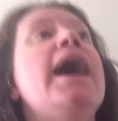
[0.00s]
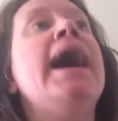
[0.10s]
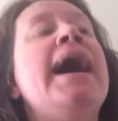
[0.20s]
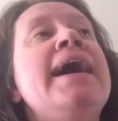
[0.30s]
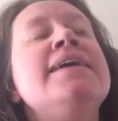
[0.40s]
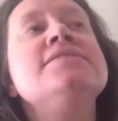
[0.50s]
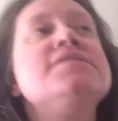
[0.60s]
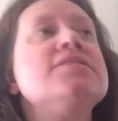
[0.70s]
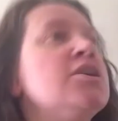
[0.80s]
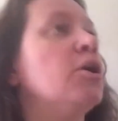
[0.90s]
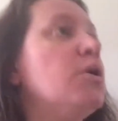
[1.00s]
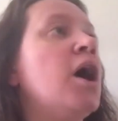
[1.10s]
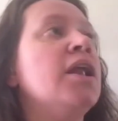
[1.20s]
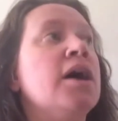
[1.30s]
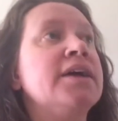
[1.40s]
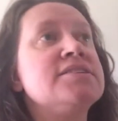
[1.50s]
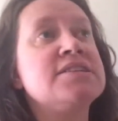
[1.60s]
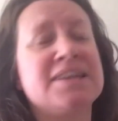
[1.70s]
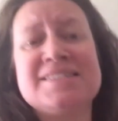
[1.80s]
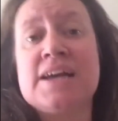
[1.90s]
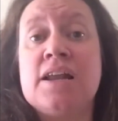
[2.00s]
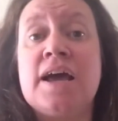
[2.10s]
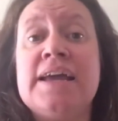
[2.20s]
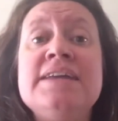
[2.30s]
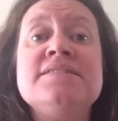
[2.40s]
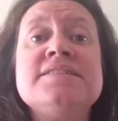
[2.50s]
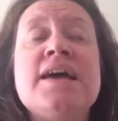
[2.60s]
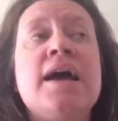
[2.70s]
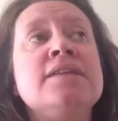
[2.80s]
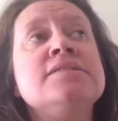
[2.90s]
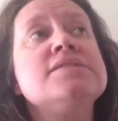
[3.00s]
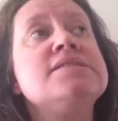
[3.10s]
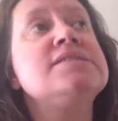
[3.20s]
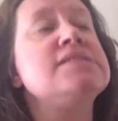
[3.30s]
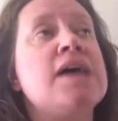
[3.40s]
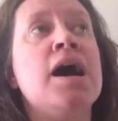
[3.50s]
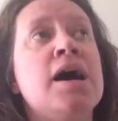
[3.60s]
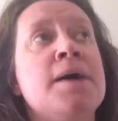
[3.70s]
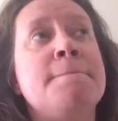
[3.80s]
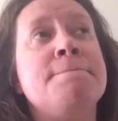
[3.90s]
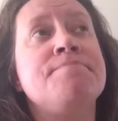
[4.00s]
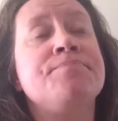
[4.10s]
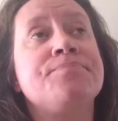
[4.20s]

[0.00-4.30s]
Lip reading: And, you know, like I say, I like incense. On